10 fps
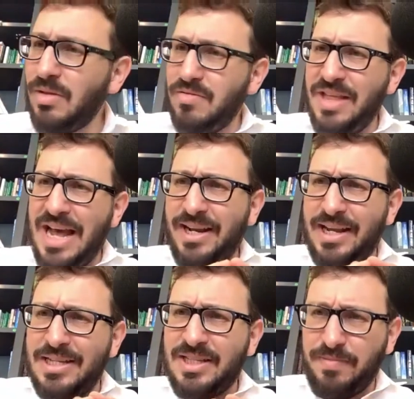That
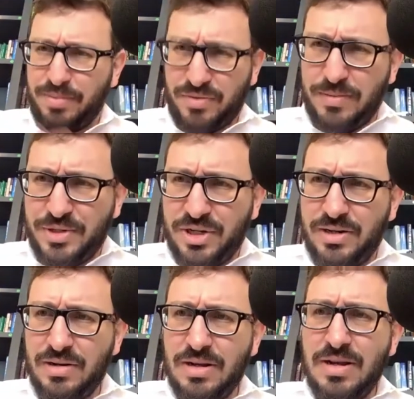is the prescription
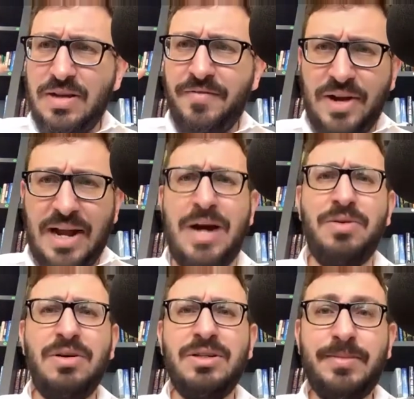for
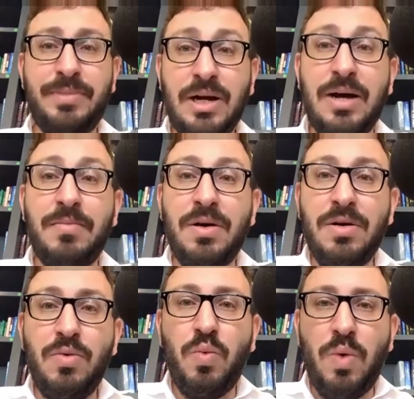how to become
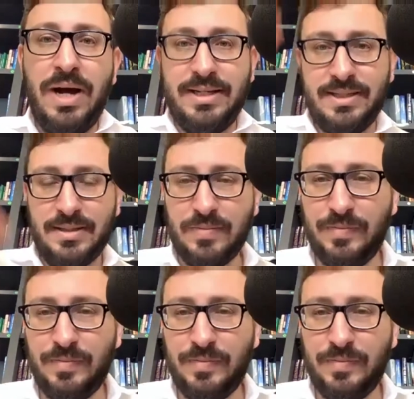wise.